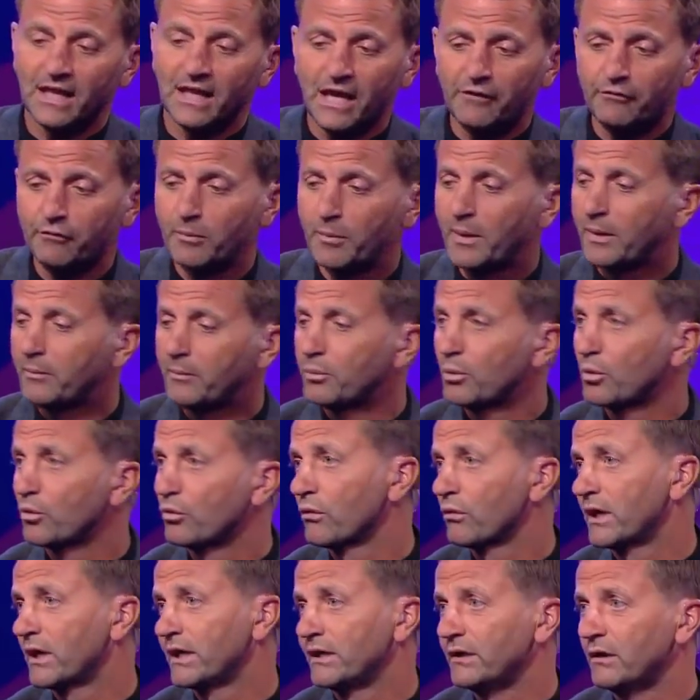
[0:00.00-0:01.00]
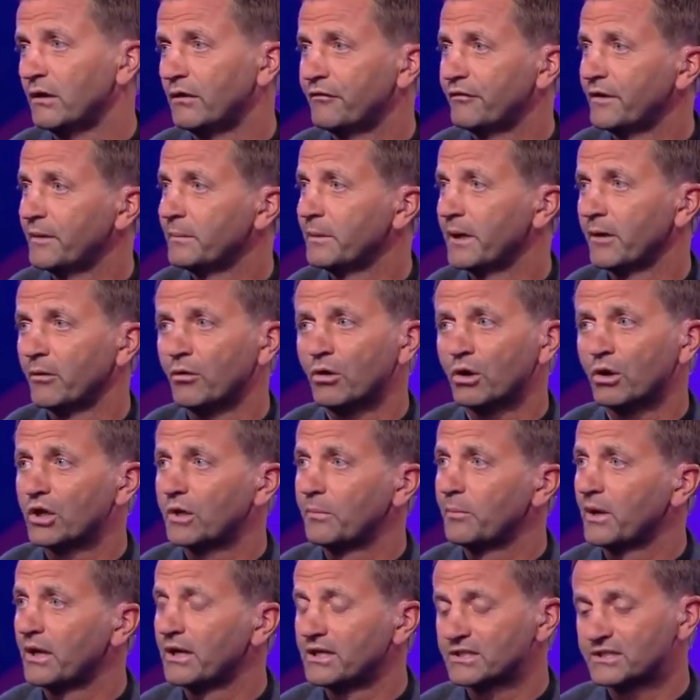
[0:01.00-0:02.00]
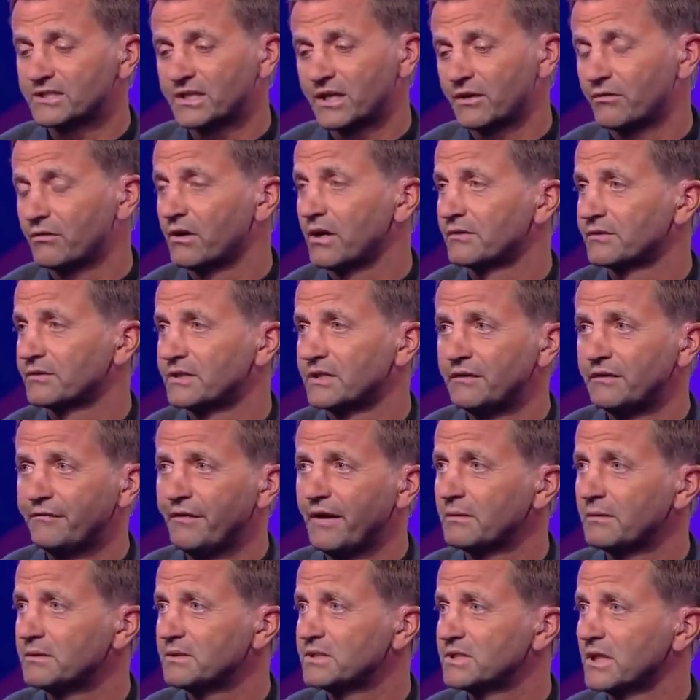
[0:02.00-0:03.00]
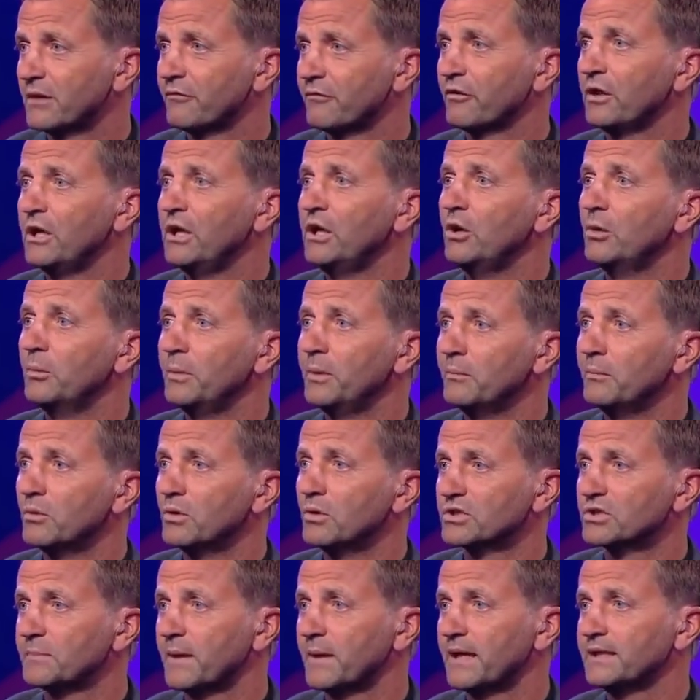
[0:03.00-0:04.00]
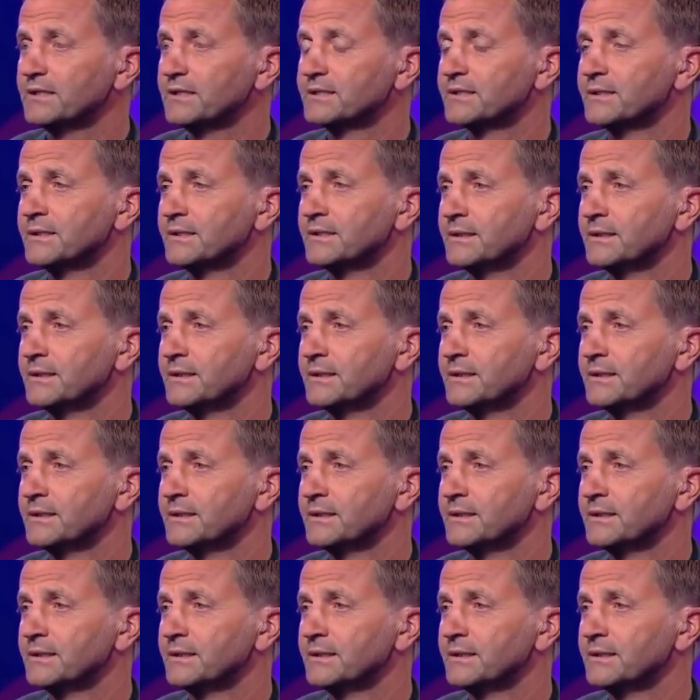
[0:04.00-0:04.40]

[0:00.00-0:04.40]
other people were running off him, they were occupying the centre halves, and he found himself a little bit more space.